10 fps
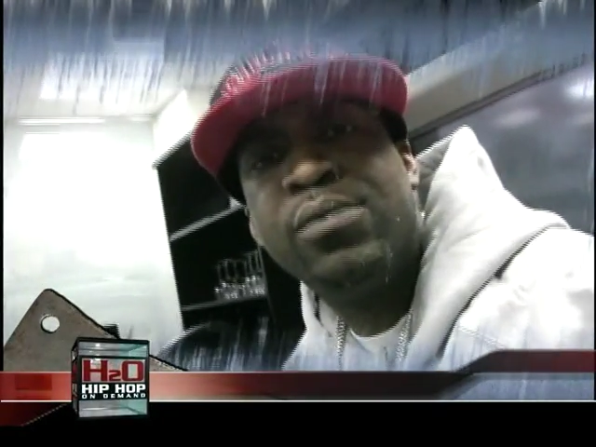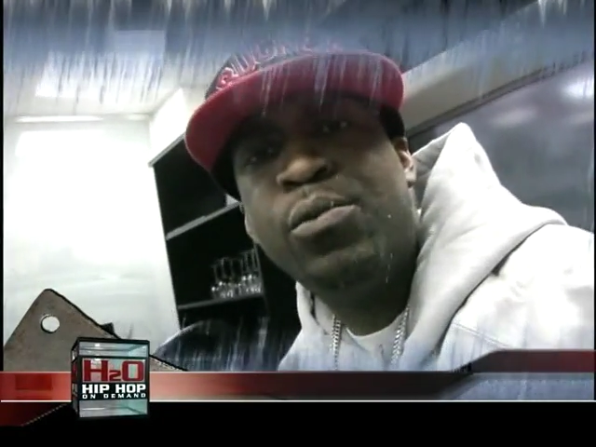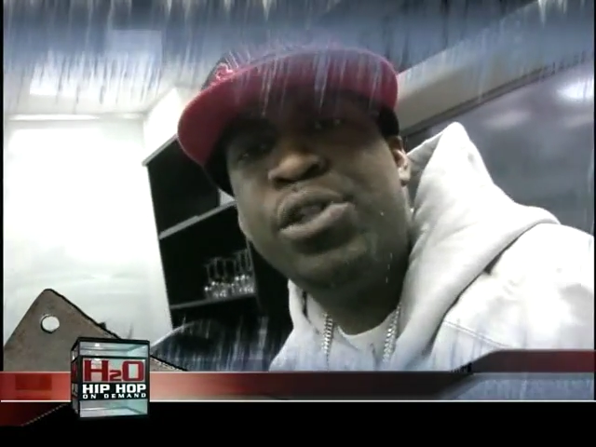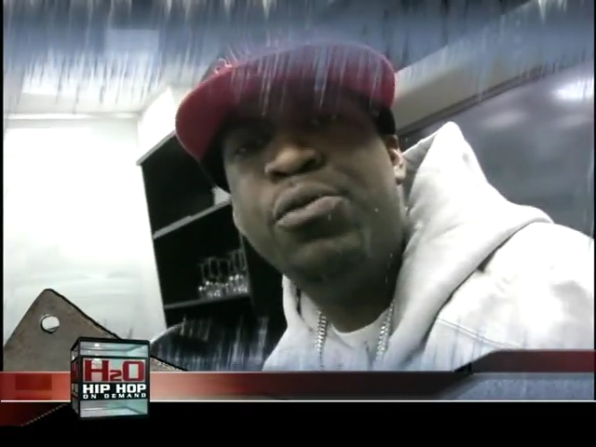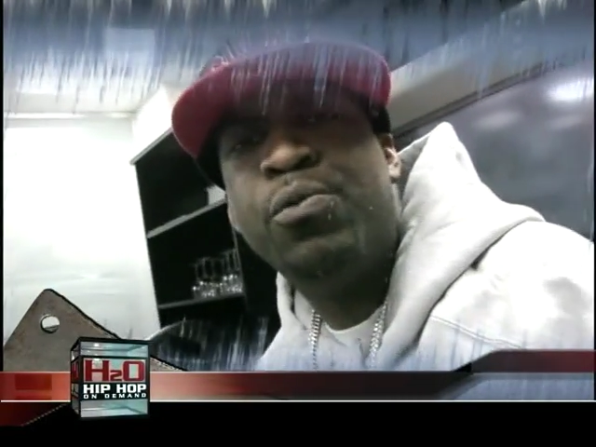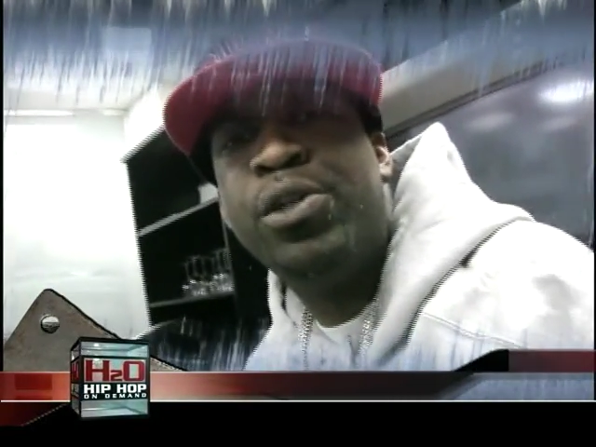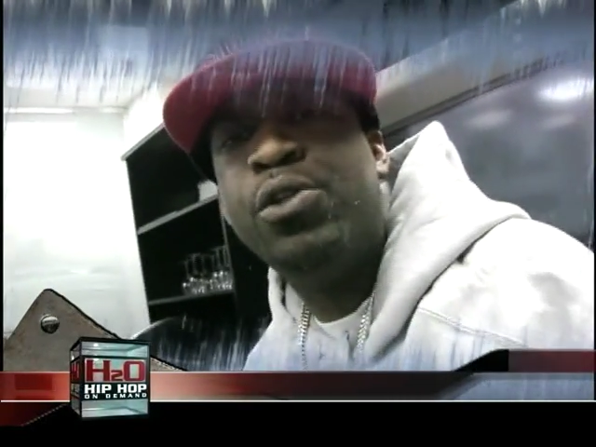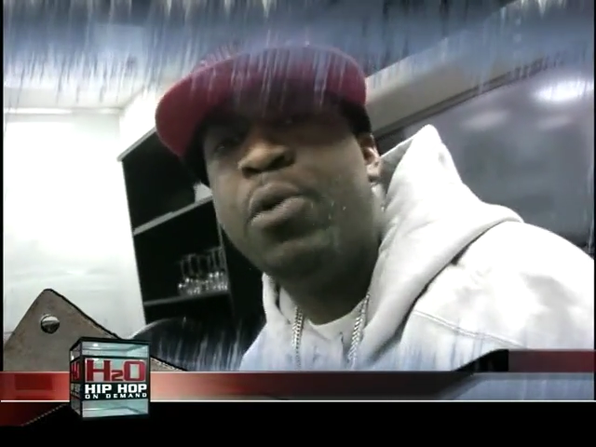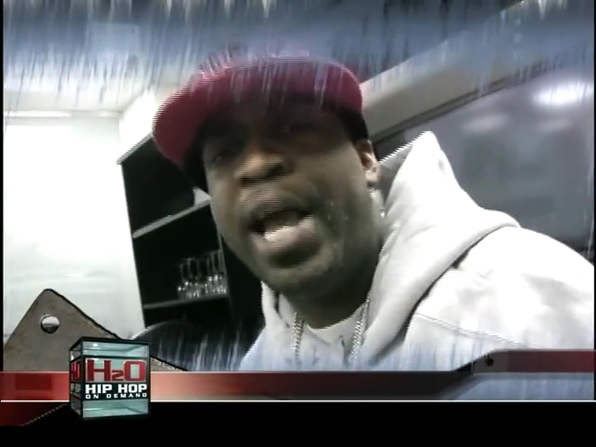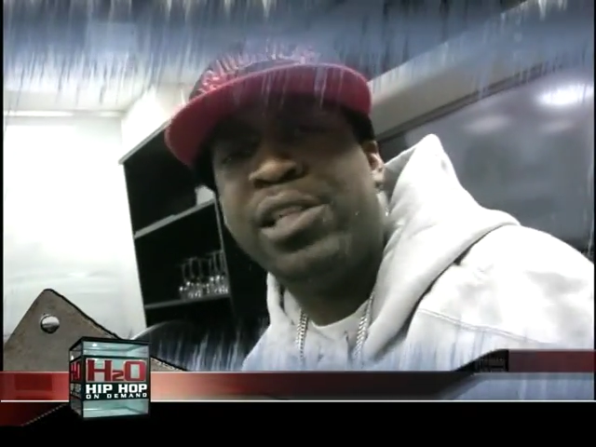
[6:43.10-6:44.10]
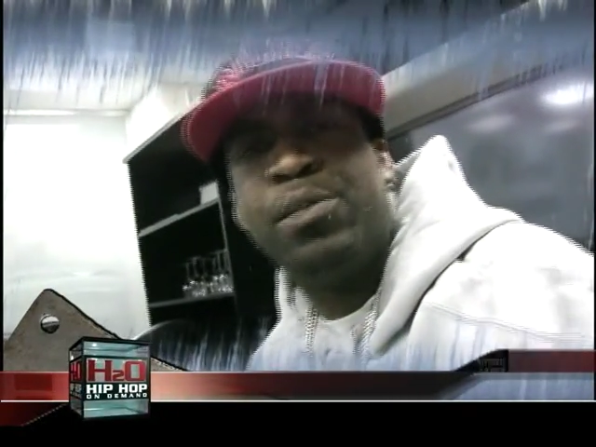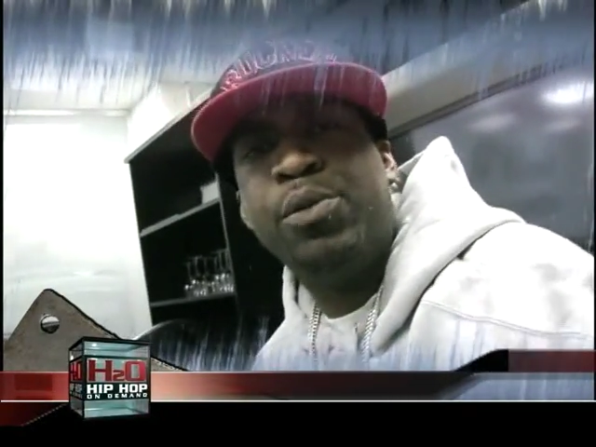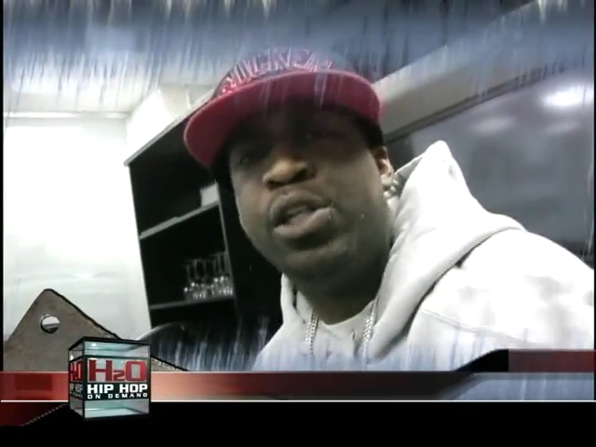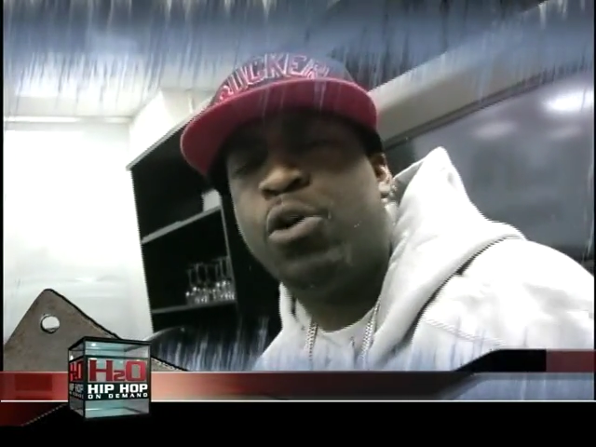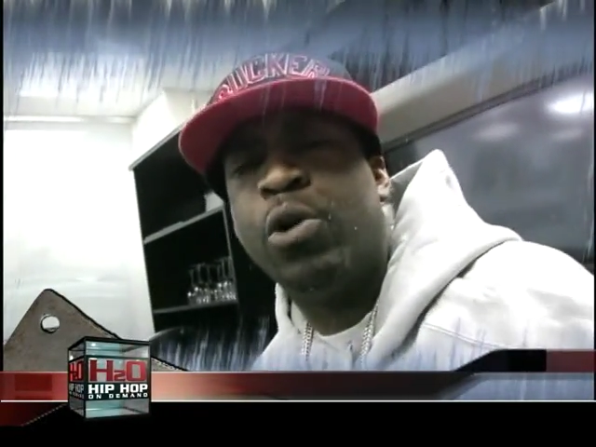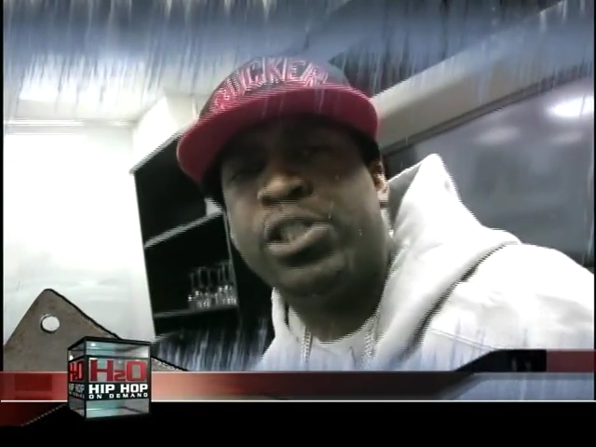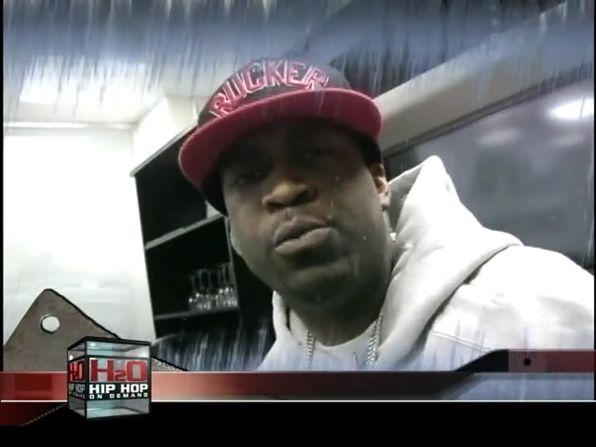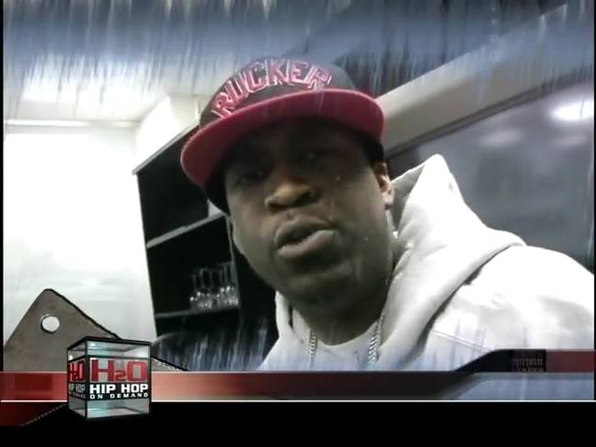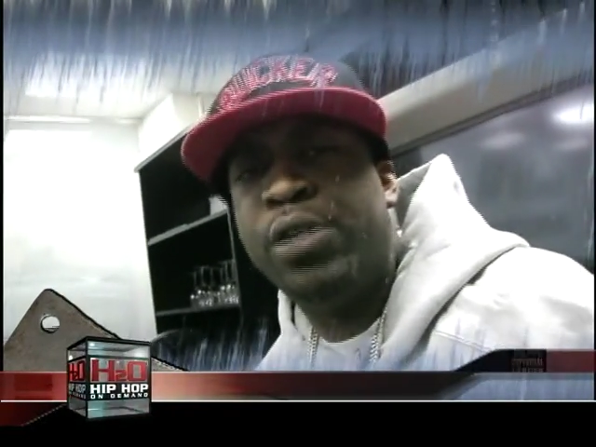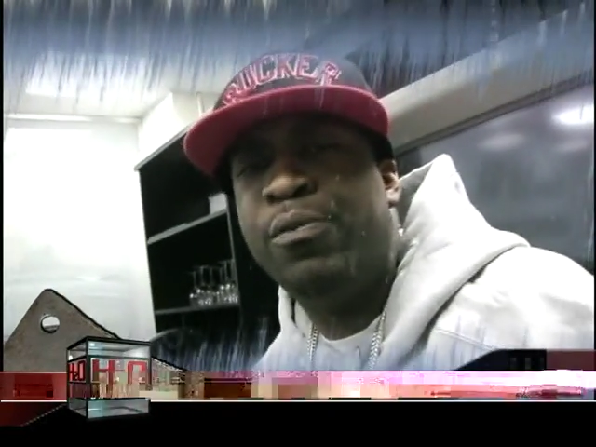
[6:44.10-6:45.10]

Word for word: What do you What are you asking me the question? What do,